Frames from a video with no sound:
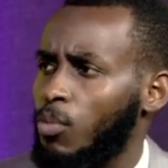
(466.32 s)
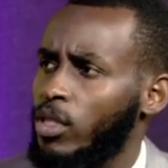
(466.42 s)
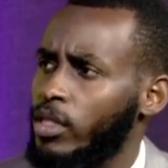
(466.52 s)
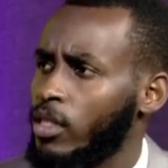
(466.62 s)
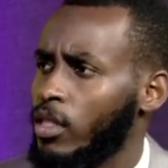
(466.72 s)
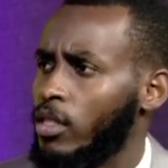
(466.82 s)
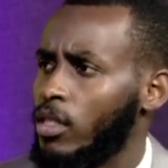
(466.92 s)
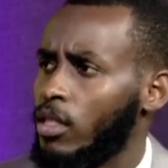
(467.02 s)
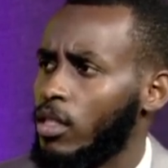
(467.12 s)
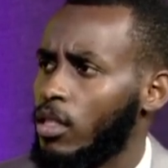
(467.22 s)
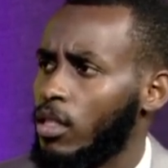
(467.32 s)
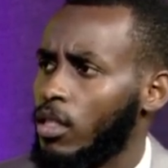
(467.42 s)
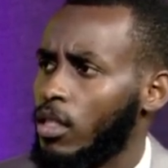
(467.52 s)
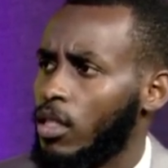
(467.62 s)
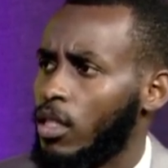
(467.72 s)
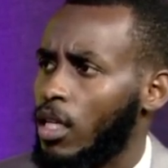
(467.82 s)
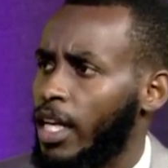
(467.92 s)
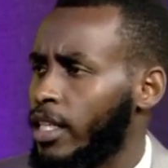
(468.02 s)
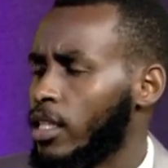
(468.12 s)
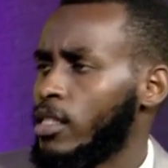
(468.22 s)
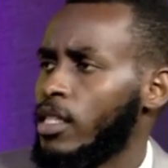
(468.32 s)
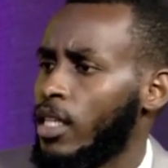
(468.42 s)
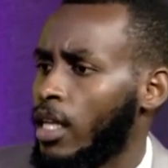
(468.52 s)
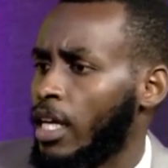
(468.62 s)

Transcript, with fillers: are politicians. Like yesterday,